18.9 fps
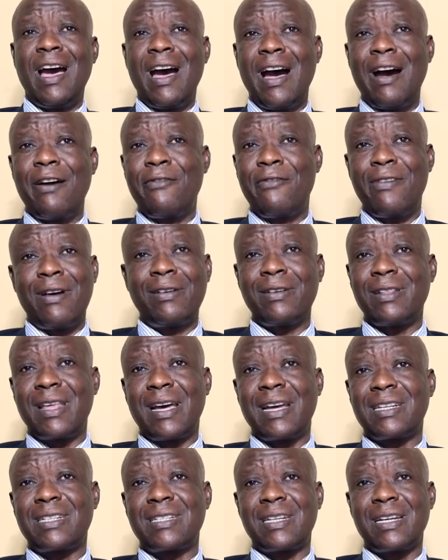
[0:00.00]
have found
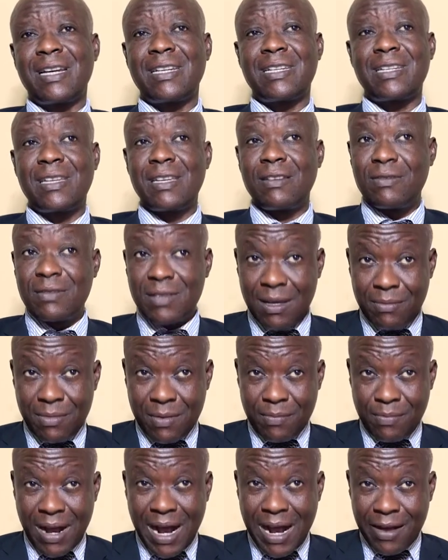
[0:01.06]
that it gives them
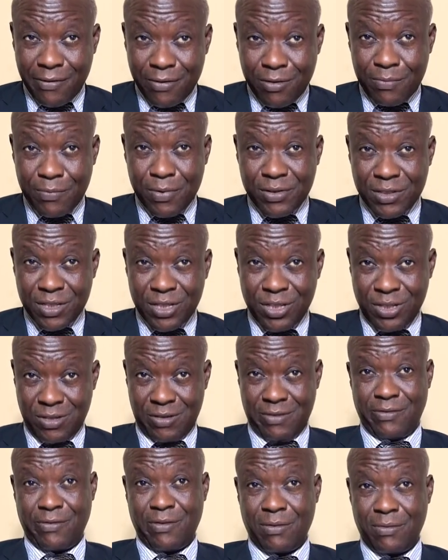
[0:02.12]
a powerful
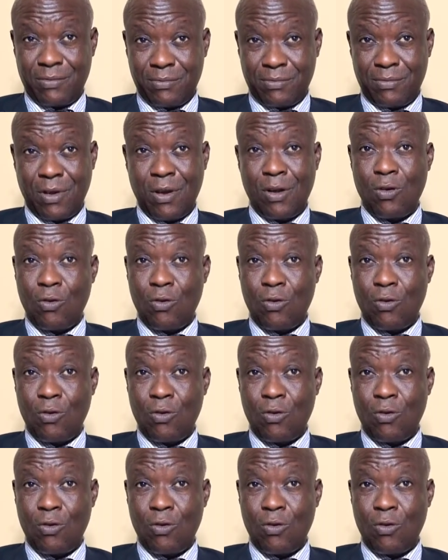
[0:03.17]
position from